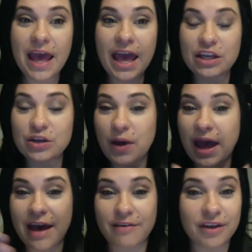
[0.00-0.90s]
and you
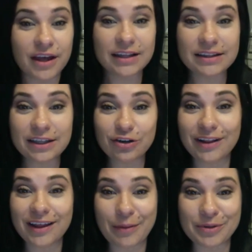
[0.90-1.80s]
have
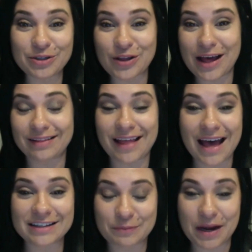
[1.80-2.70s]
literally up until that
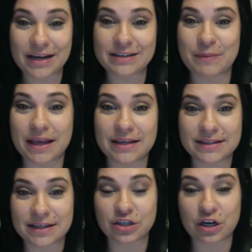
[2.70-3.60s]
last minute to make a
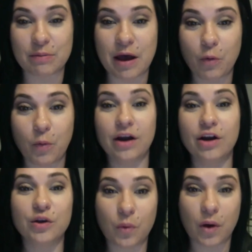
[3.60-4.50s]
decision about where
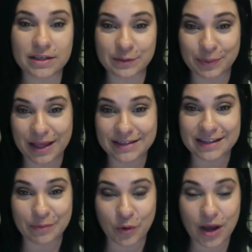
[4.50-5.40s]
you want to place
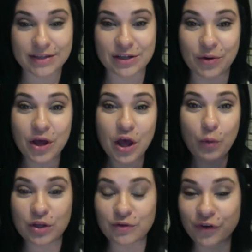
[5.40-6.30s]
them. Okay, so
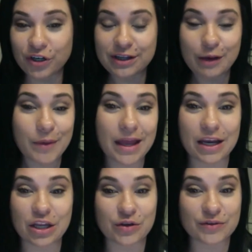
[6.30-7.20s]
when you first come in
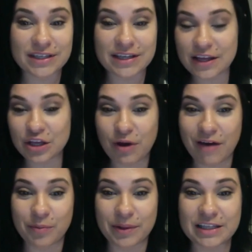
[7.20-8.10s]
and you see that you
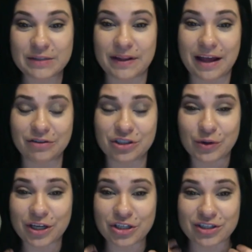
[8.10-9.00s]
have a placement lounge,
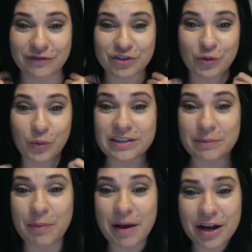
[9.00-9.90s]
don't get yourself too worked
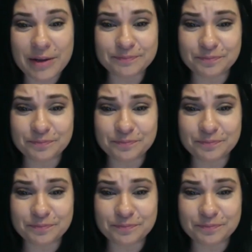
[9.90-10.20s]
up about it.